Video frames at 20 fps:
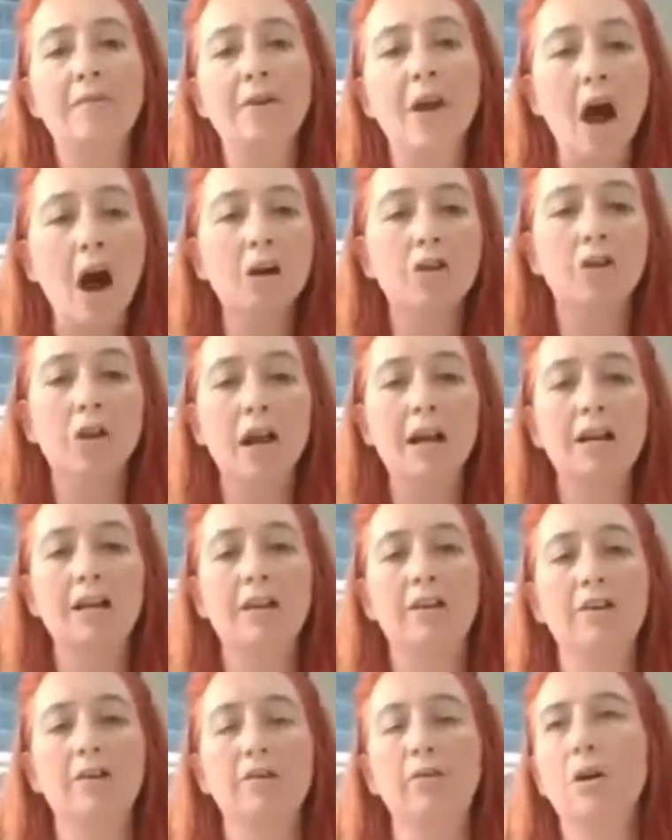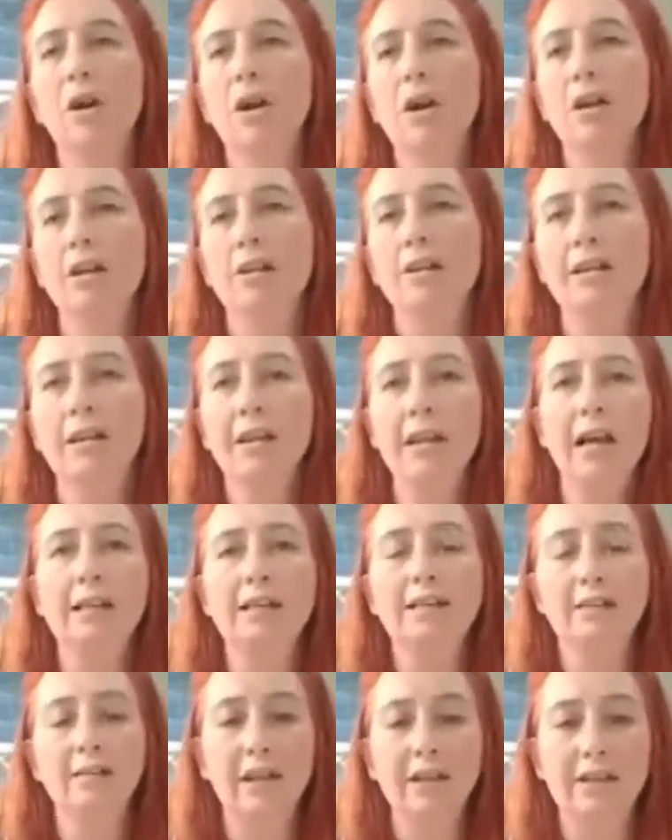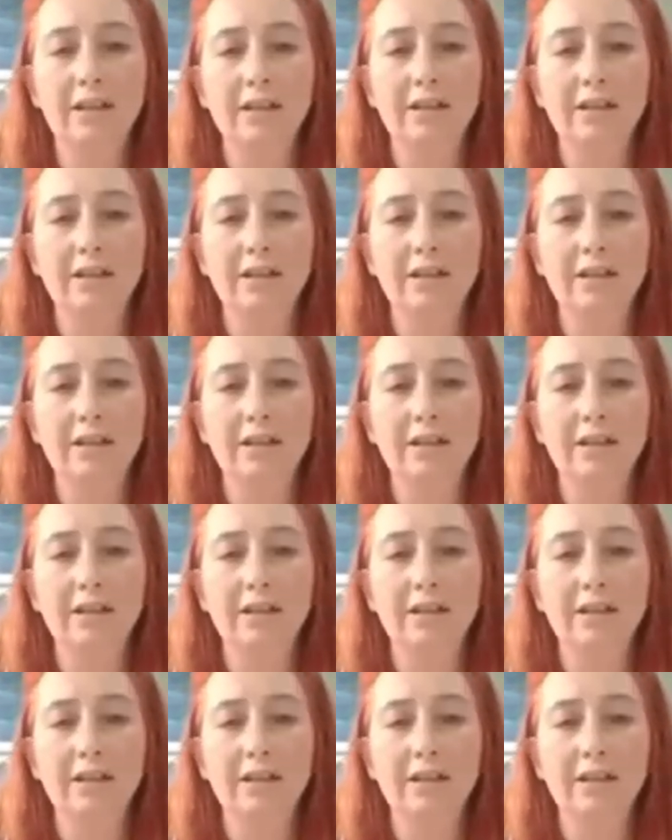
not trying to de-escalate the